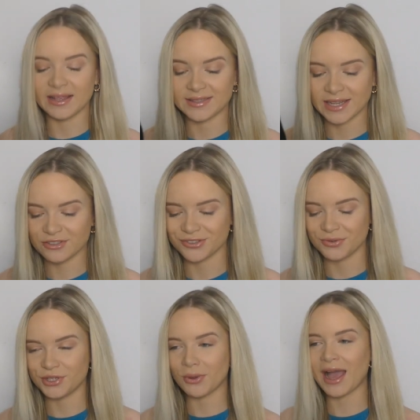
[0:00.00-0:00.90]

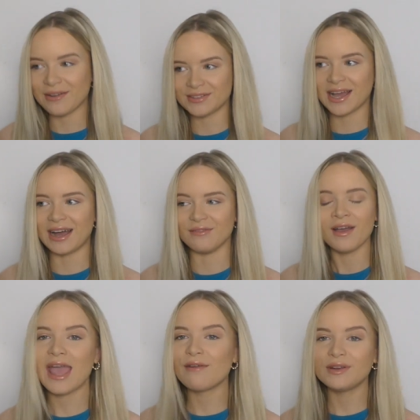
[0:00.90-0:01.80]
essential. You have to have.
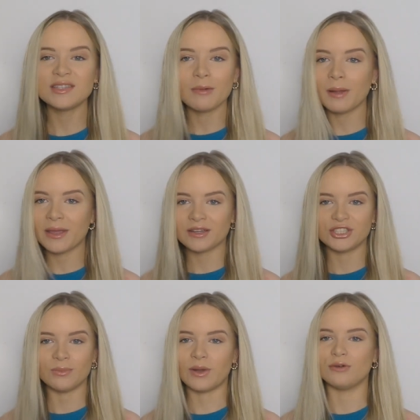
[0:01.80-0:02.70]
Every time I make a
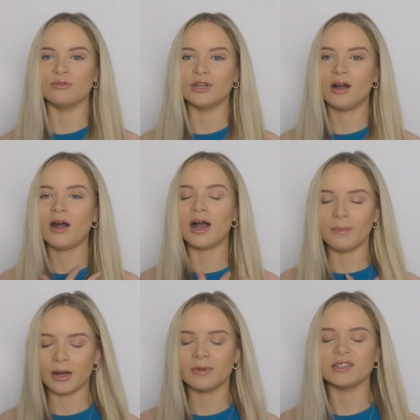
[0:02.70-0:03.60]
gym wear order, I
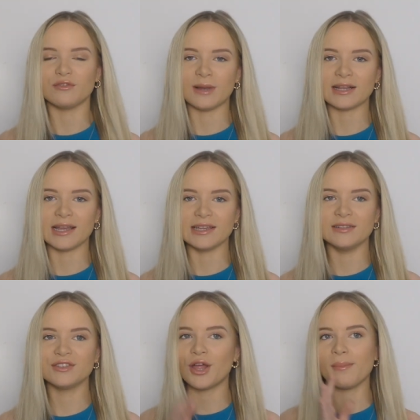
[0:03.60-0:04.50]
buy myself black
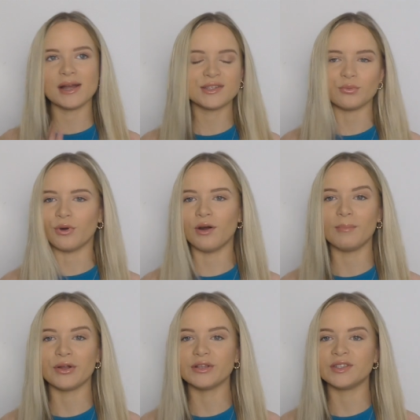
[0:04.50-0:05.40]
leggings, no matter
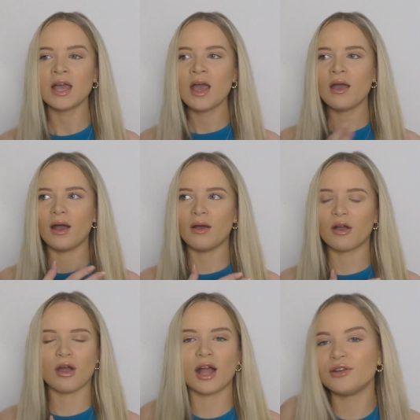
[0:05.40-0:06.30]
what, because
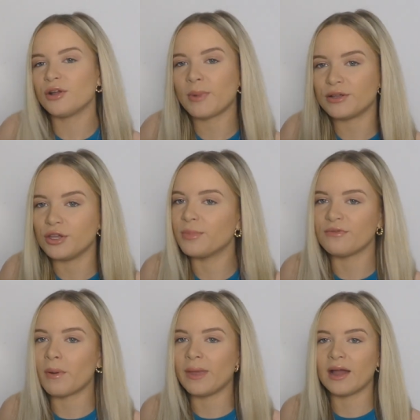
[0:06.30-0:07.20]
I don't know about you,
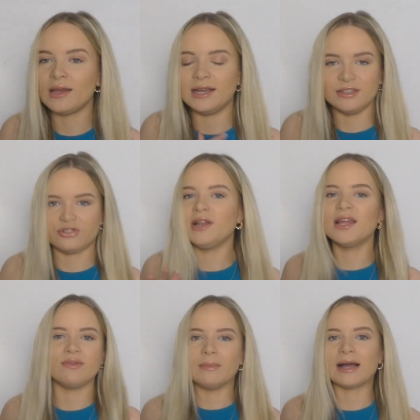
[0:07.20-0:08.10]
but for me, I literally
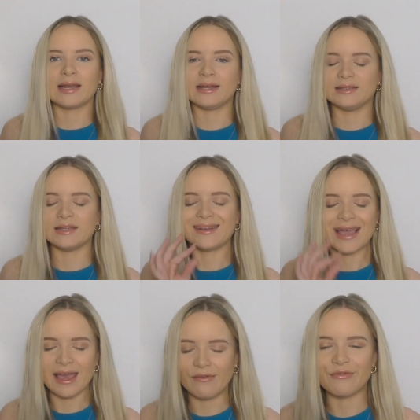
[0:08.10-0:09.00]
live in black leggings
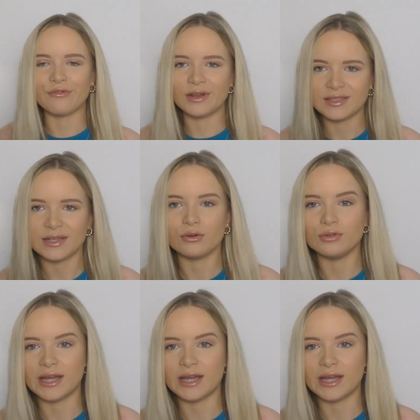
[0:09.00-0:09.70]
like every single